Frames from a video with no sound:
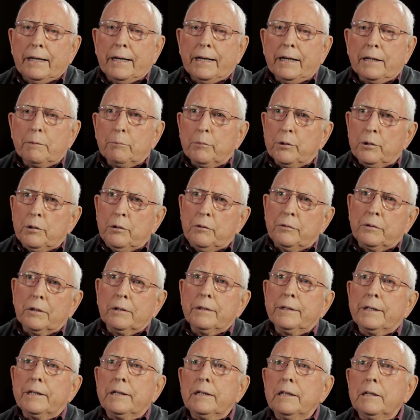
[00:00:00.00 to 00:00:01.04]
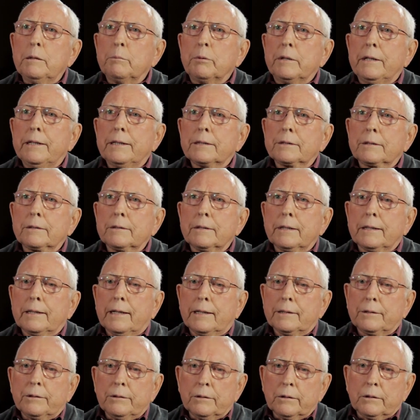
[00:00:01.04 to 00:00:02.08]
and moved to Lincoln, Nebraska, and
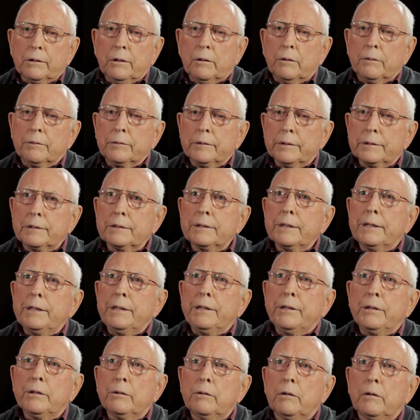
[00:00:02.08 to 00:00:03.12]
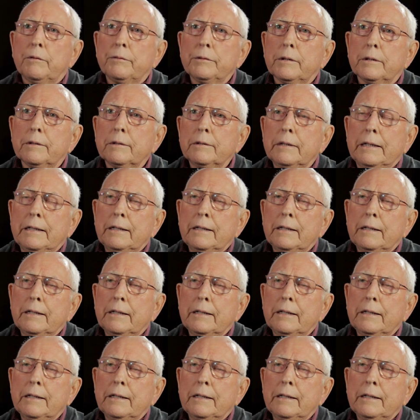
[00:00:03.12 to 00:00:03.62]
I took over as CEO of a